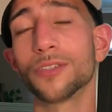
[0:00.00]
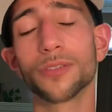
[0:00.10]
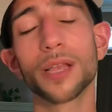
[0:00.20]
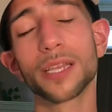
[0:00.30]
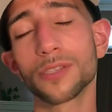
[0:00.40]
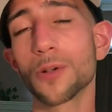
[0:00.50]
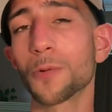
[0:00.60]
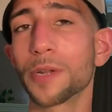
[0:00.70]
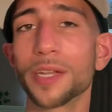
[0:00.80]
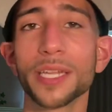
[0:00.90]
You guys know
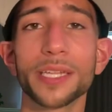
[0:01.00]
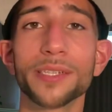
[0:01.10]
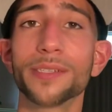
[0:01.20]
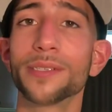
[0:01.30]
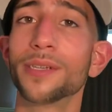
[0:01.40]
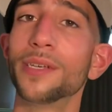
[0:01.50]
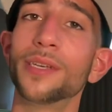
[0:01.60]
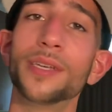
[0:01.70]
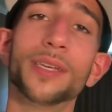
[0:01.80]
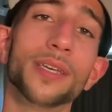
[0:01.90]
what it is.
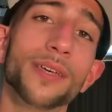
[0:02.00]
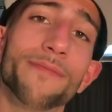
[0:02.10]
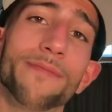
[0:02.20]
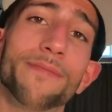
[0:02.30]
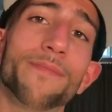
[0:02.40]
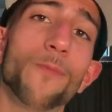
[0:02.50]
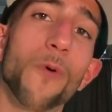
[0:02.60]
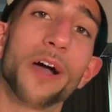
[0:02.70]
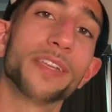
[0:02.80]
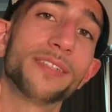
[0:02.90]

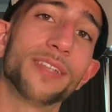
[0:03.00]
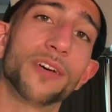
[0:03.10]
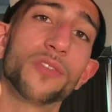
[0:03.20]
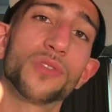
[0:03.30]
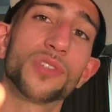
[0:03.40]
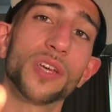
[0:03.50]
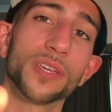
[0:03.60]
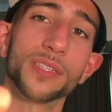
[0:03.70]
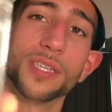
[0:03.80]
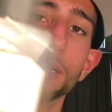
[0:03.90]
YSL
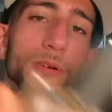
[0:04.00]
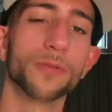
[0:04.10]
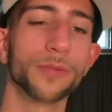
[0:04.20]
Tuxedo.